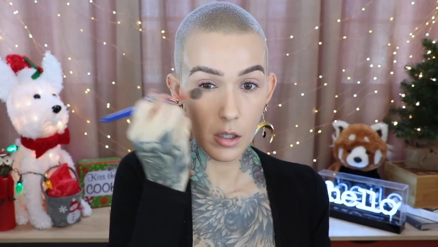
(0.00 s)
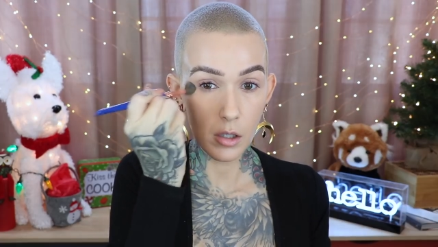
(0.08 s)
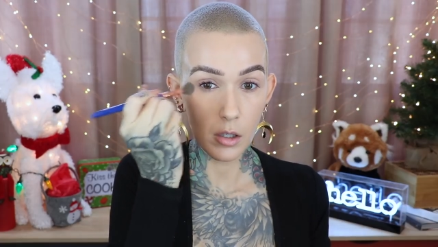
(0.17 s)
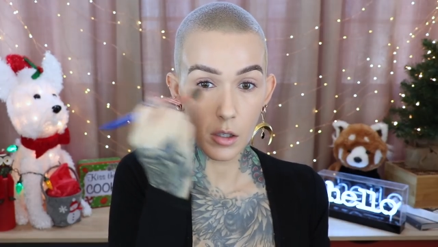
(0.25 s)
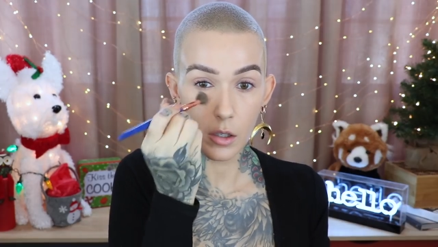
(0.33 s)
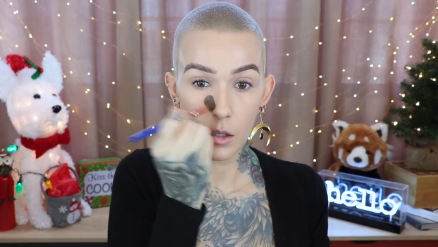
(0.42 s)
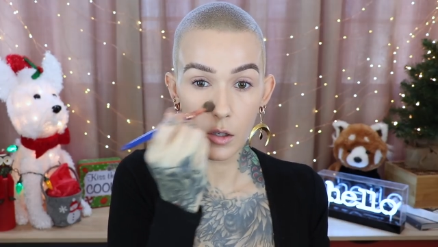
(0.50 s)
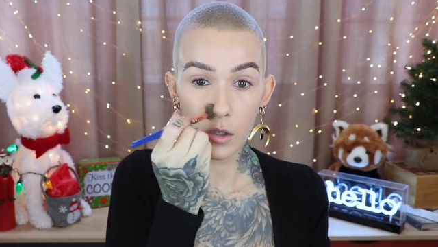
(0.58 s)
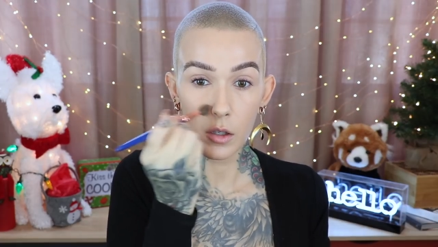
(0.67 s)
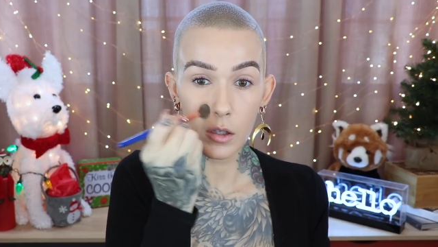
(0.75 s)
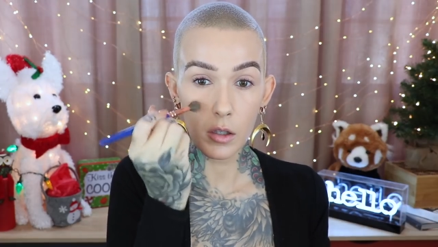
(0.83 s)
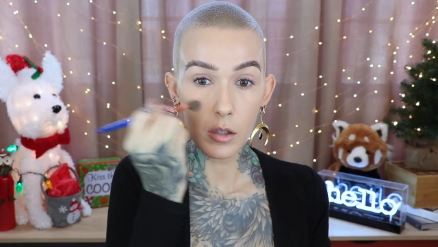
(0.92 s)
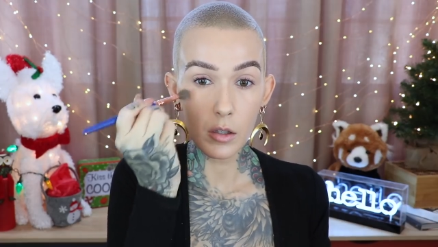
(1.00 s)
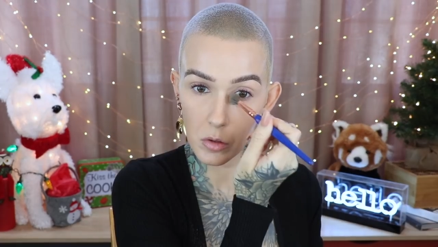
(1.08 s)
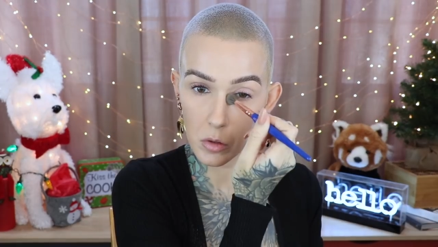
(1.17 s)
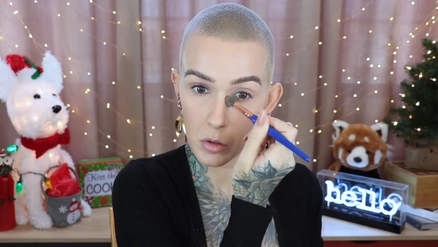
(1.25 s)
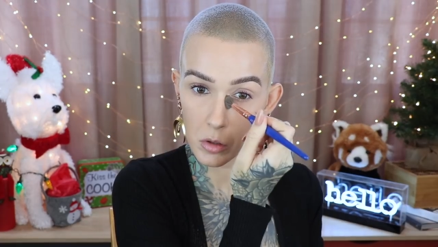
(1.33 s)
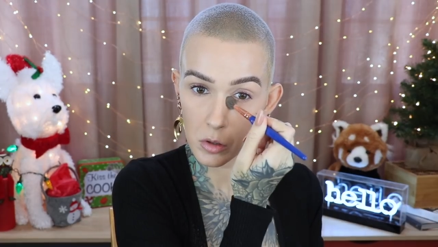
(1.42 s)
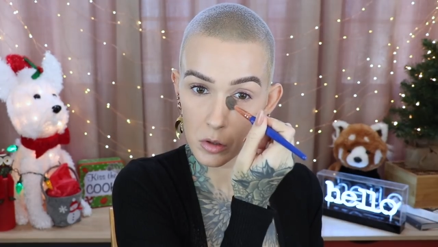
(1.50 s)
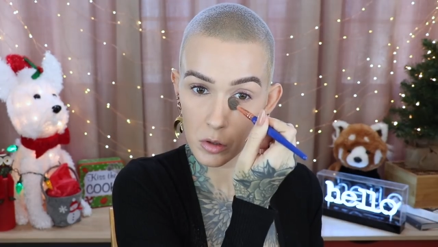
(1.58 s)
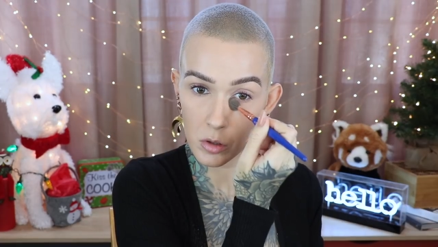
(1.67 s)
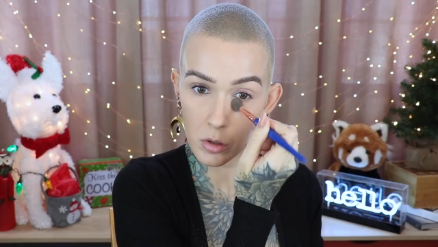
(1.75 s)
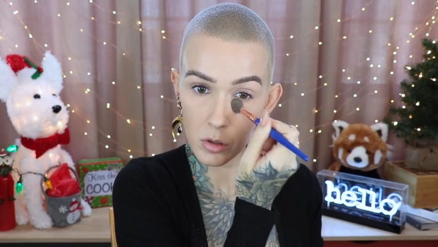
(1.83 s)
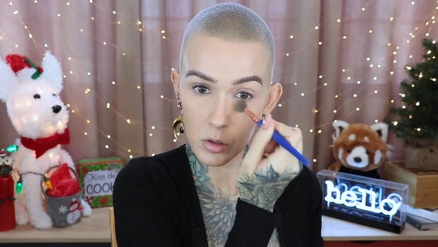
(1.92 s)

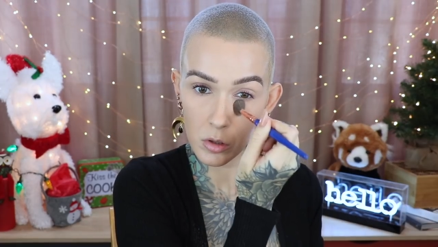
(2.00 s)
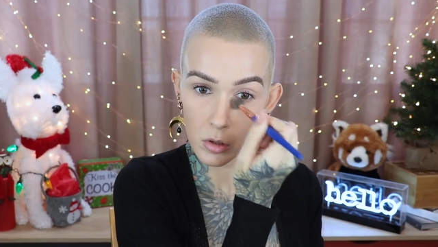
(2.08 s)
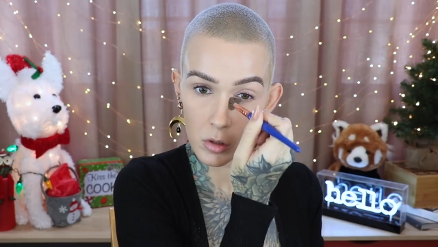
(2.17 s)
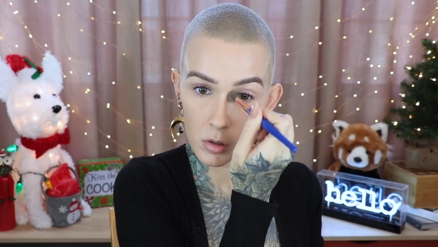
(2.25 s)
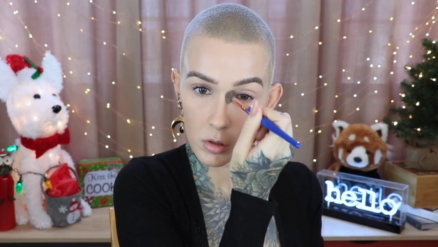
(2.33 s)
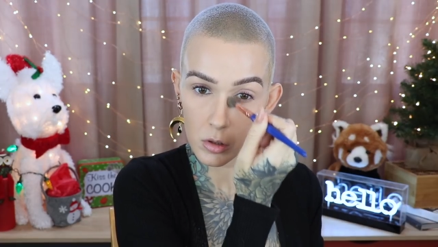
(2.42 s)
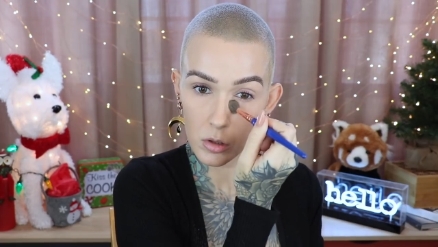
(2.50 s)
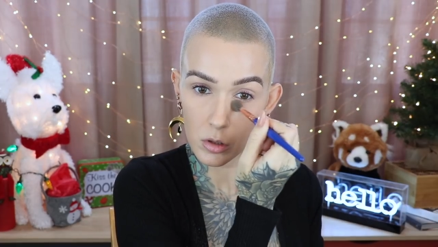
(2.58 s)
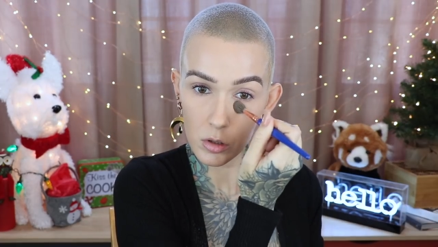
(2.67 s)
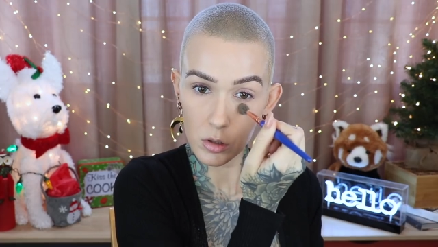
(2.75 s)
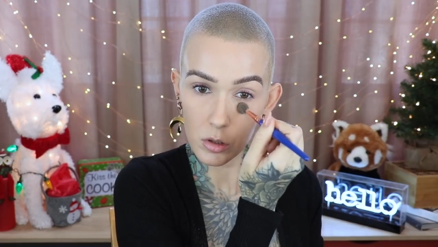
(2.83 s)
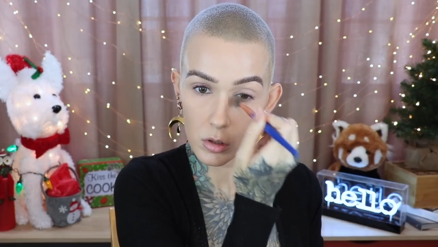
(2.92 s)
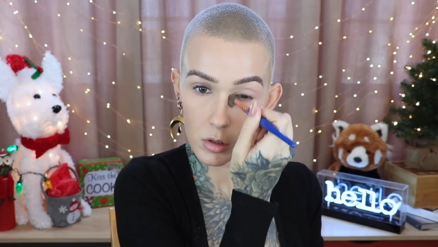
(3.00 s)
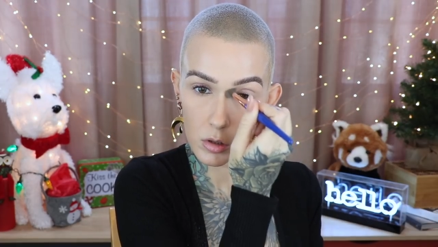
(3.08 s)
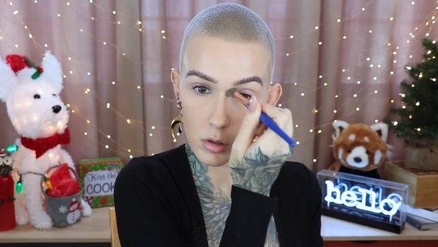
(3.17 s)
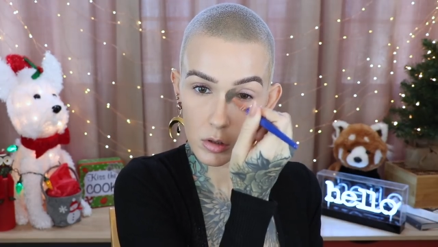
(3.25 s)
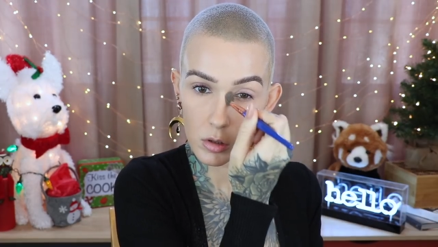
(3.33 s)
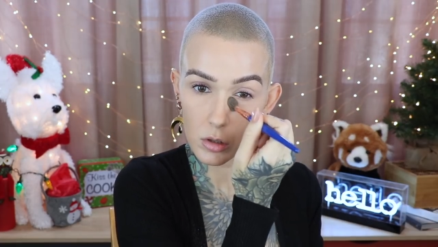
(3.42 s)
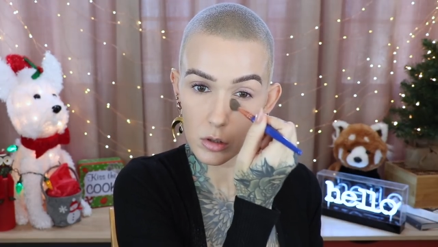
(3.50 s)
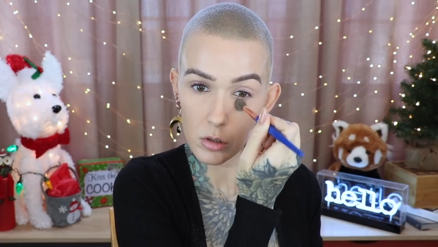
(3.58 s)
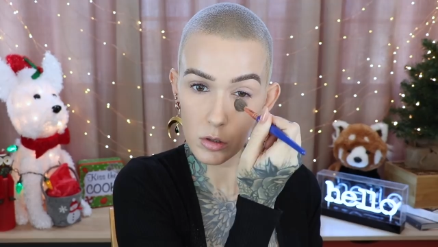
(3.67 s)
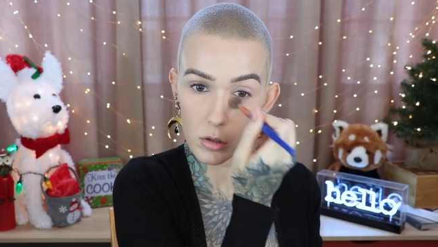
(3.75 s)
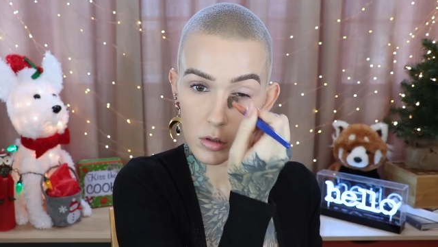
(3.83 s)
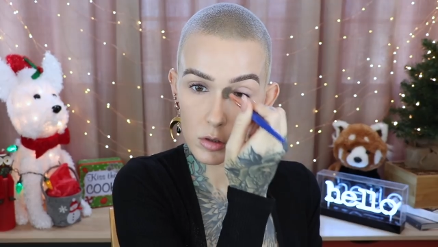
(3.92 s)

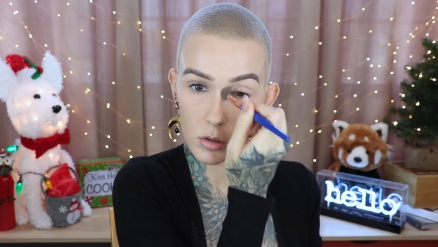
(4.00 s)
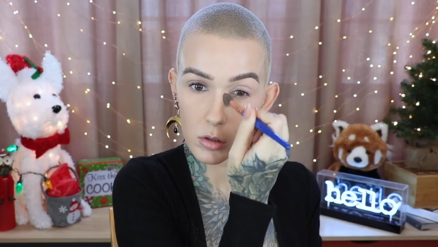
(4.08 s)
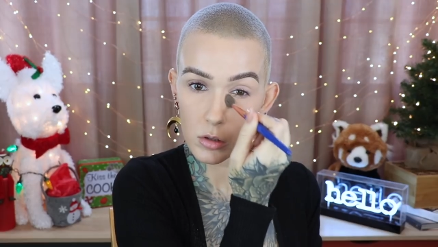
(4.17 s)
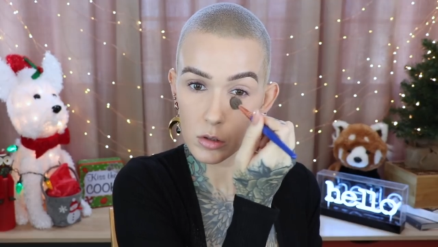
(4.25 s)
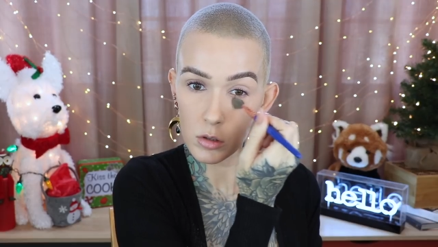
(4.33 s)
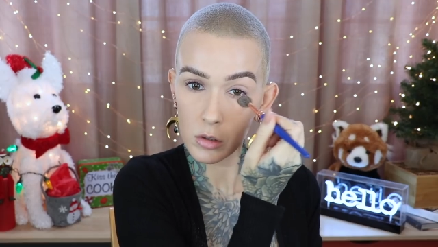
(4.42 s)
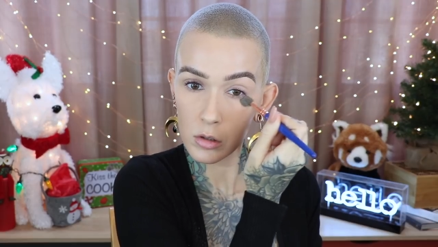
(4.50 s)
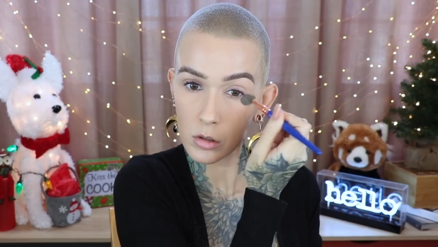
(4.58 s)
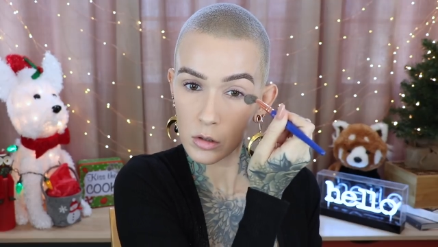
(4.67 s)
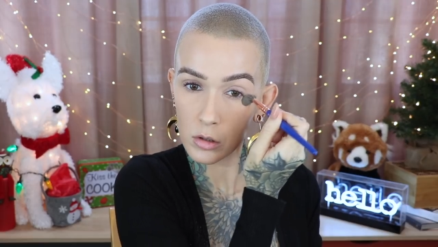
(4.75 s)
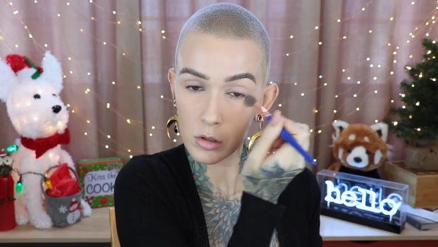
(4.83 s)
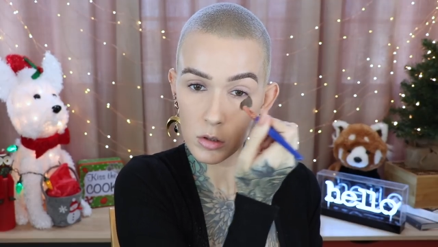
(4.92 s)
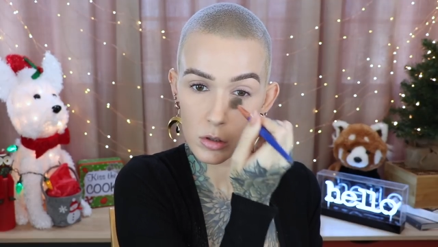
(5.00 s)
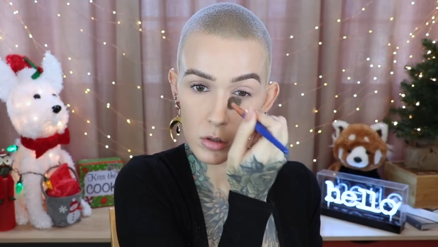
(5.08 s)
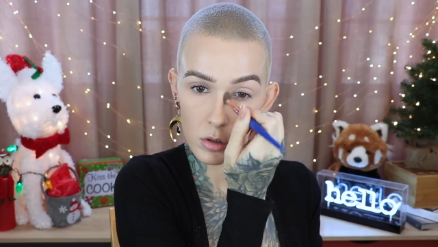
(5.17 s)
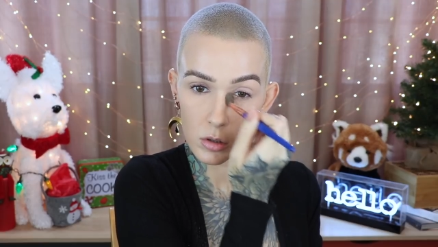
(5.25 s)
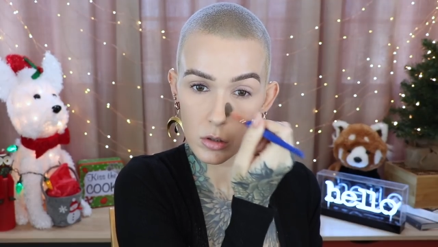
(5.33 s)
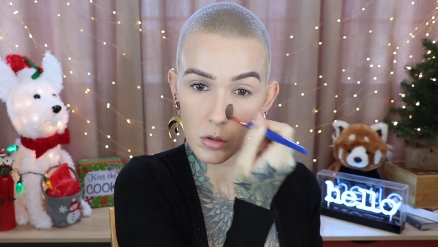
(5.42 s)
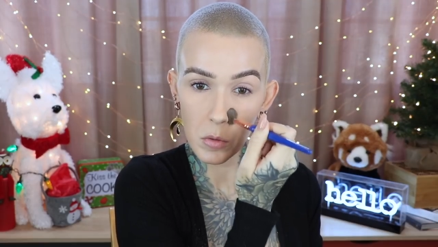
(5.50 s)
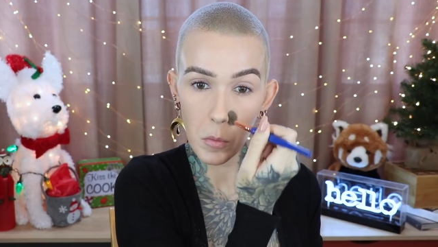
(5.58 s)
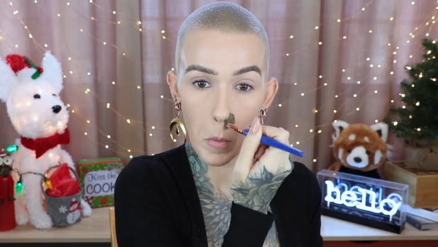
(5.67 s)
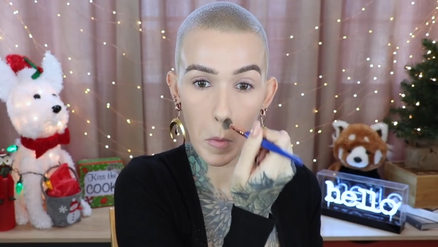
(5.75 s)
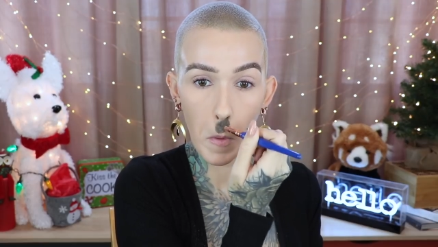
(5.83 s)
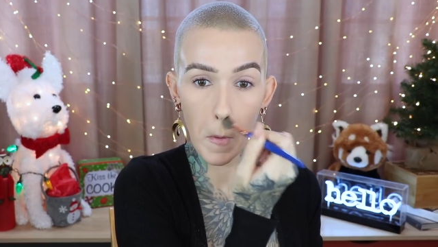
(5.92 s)

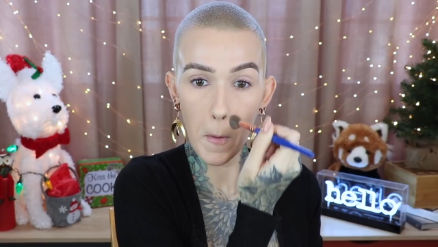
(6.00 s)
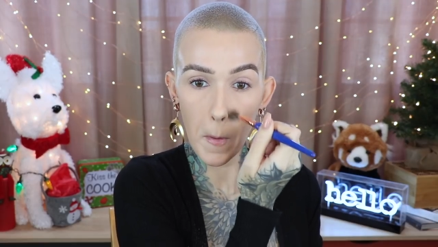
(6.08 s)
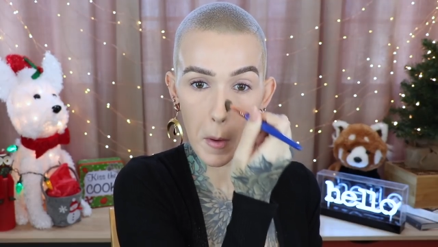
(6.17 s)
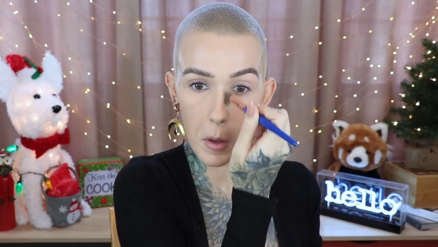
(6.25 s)
No one is speaking in this clip.